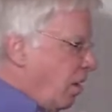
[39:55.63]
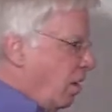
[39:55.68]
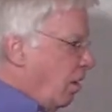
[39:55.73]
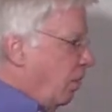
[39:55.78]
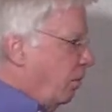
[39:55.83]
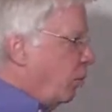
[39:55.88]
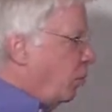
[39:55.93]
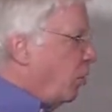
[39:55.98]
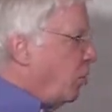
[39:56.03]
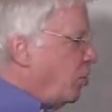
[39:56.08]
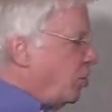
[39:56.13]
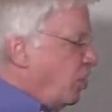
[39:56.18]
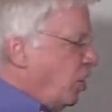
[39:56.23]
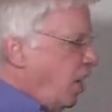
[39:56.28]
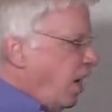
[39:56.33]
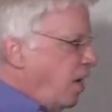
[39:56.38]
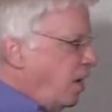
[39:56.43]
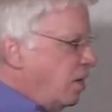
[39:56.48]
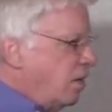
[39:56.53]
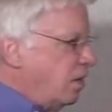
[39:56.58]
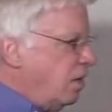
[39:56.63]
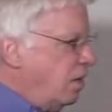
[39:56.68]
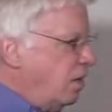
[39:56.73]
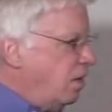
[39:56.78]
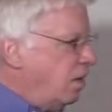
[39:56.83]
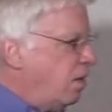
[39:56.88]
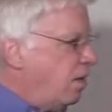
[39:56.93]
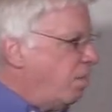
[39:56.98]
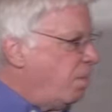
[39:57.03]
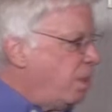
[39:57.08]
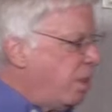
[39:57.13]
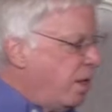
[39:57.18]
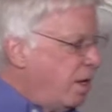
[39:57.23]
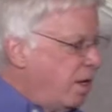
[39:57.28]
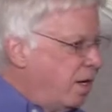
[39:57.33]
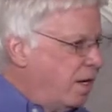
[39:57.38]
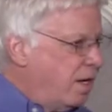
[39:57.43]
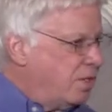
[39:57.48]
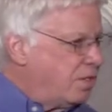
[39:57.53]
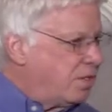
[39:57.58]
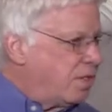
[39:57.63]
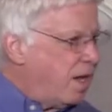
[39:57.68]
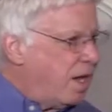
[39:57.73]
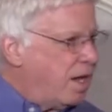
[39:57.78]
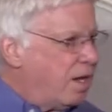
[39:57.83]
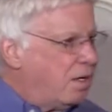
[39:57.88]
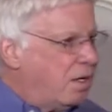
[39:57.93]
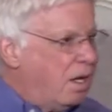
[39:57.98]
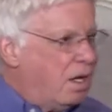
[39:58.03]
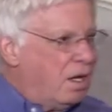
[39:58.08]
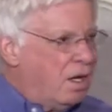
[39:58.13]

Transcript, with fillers: of Christianity is that